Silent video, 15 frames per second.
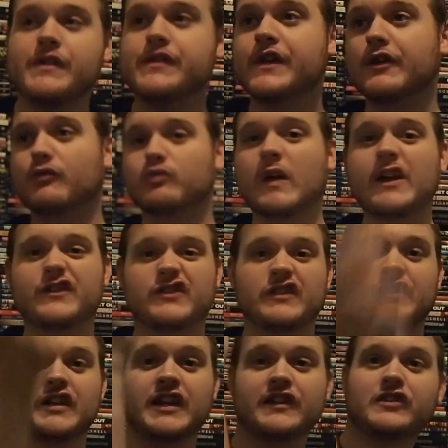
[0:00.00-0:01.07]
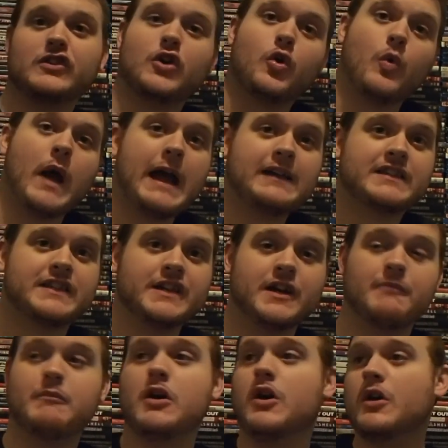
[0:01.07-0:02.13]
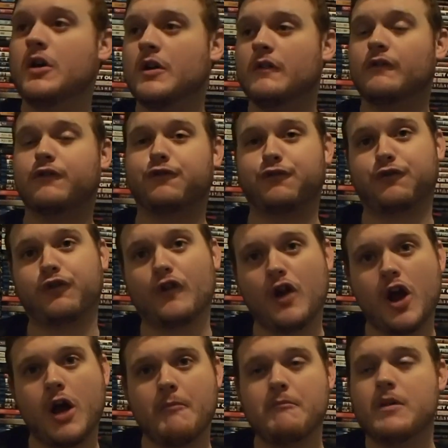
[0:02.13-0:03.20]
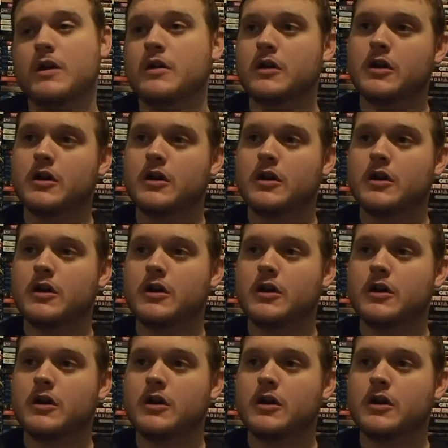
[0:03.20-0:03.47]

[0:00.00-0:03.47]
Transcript: They're racing to get the coaxium from